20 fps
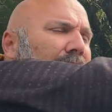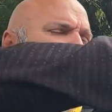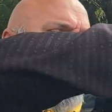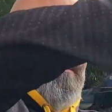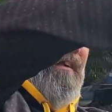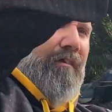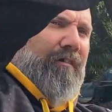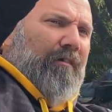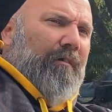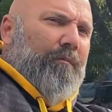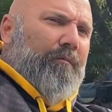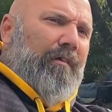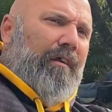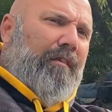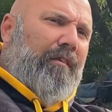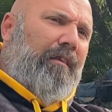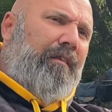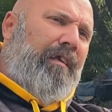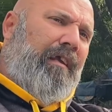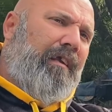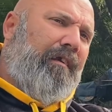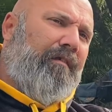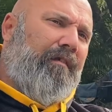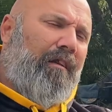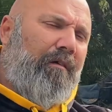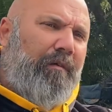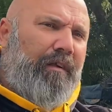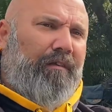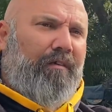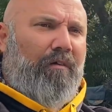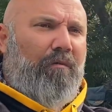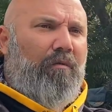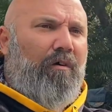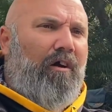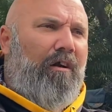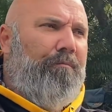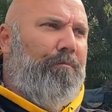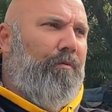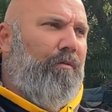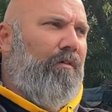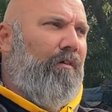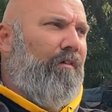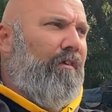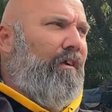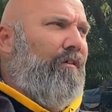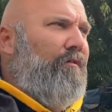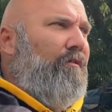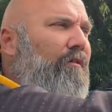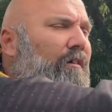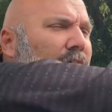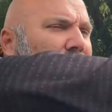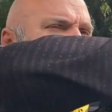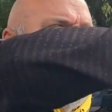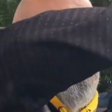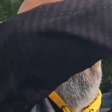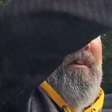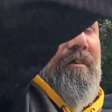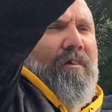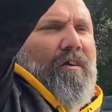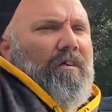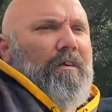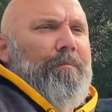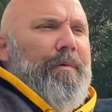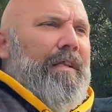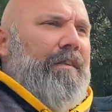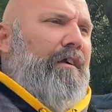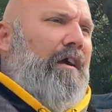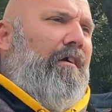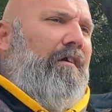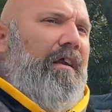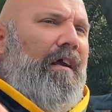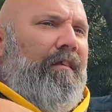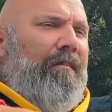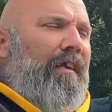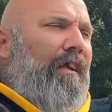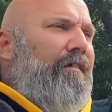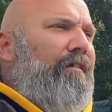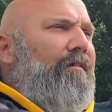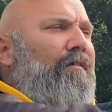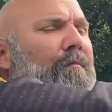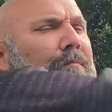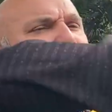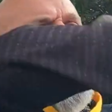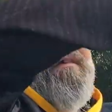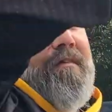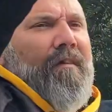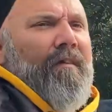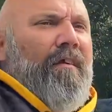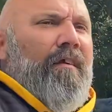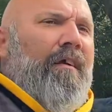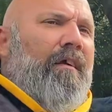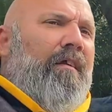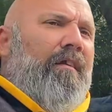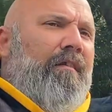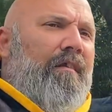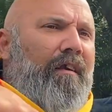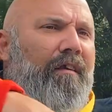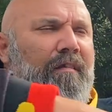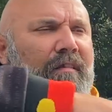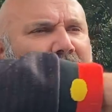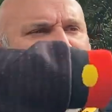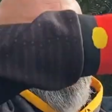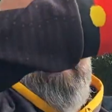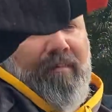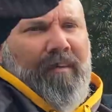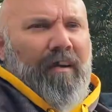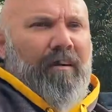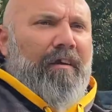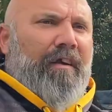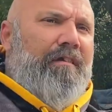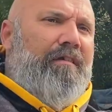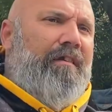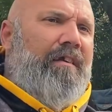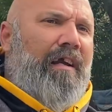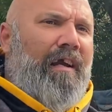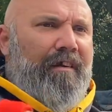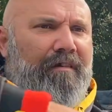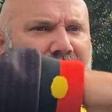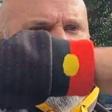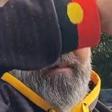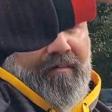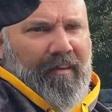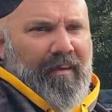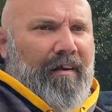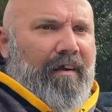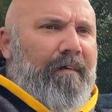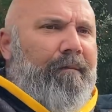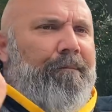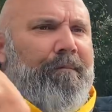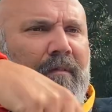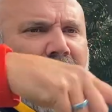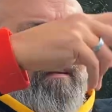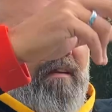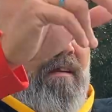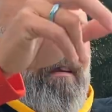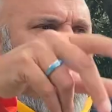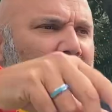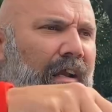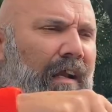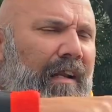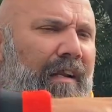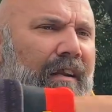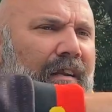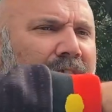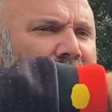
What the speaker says: And I grabbed the text and I went to the whiteboard and I just did like a big donut. So just imagine this is our education centre, and in